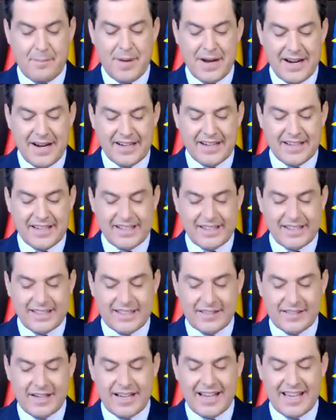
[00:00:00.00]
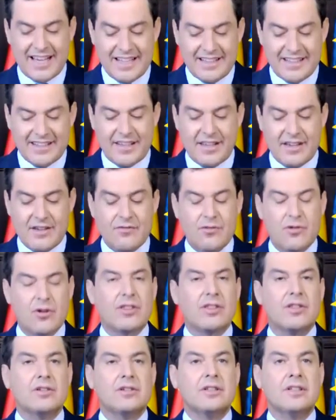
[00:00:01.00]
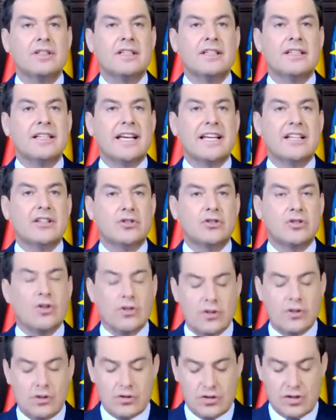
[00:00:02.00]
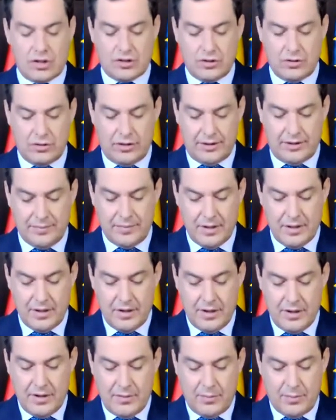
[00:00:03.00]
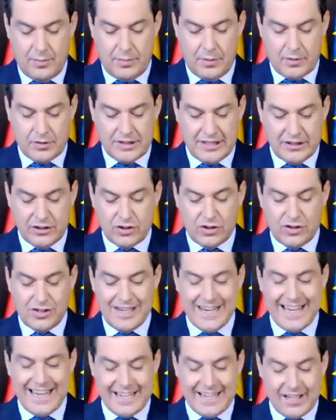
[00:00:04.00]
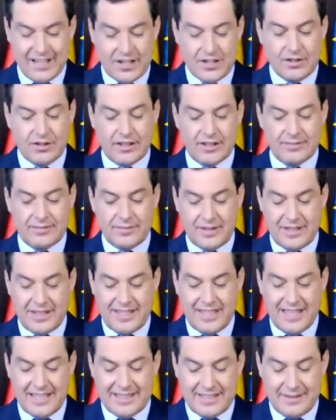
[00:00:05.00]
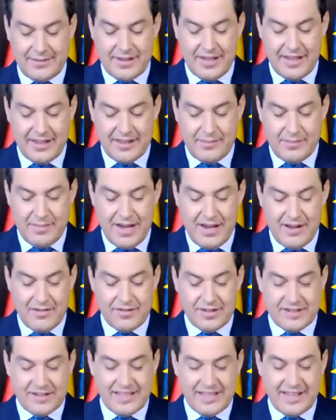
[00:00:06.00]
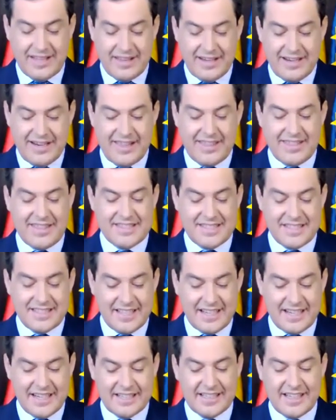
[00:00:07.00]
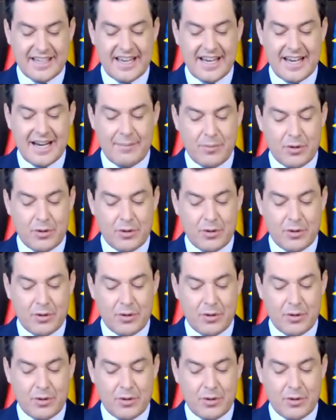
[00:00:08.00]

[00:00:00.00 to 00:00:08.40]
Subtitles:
Changes required to meet these goals will require sector-wide commitment and efforts.